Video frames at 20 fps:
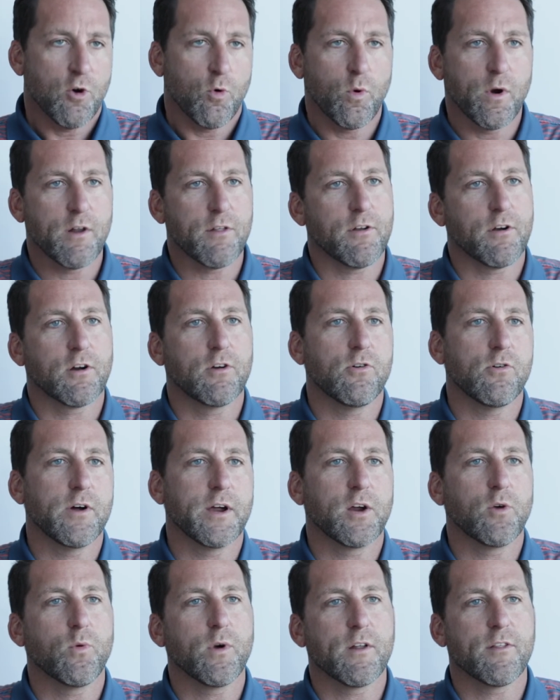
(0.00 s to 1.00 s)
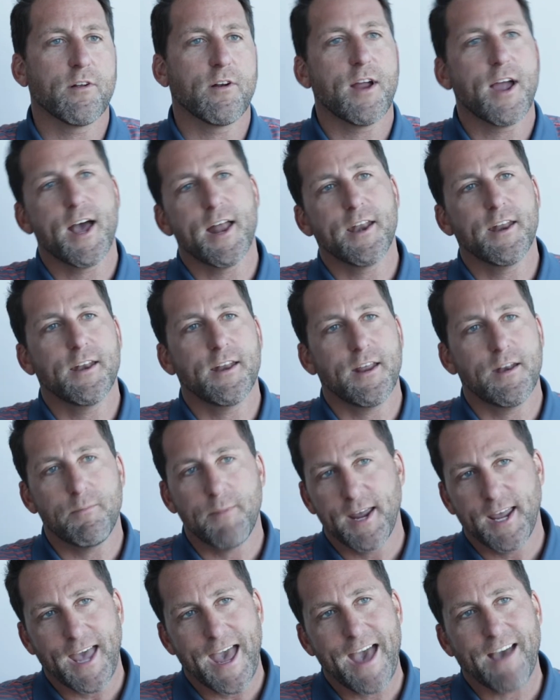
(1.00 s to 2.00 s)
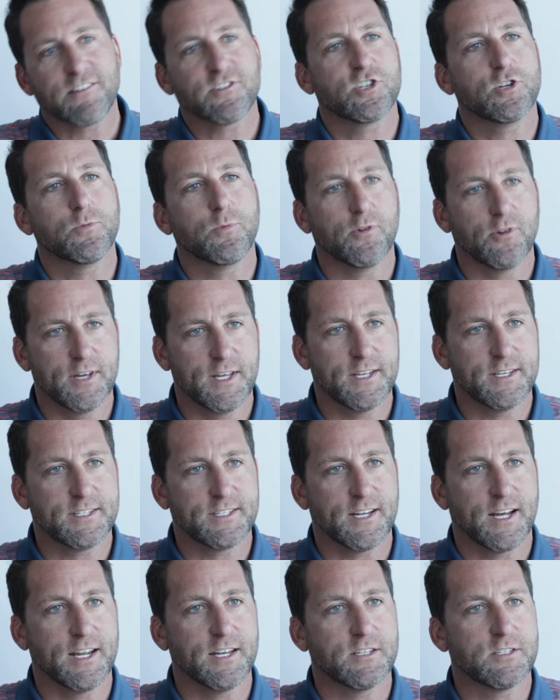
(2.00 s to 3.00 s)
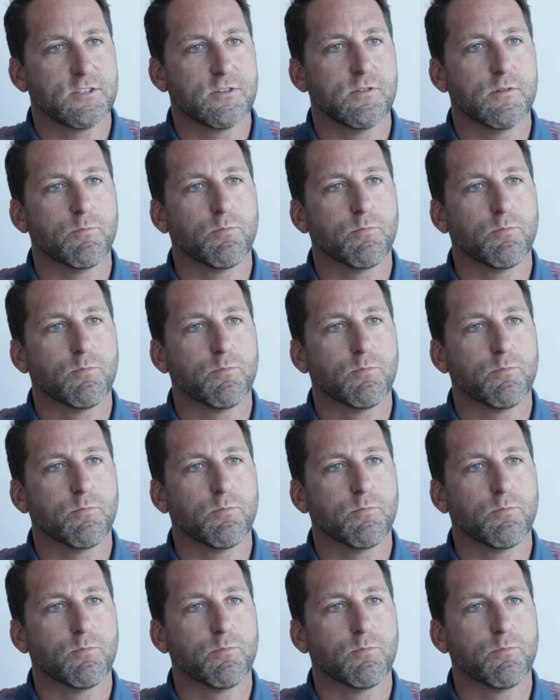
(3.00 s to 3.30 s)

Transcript: where they're going, where they're headed, and make actionable insights to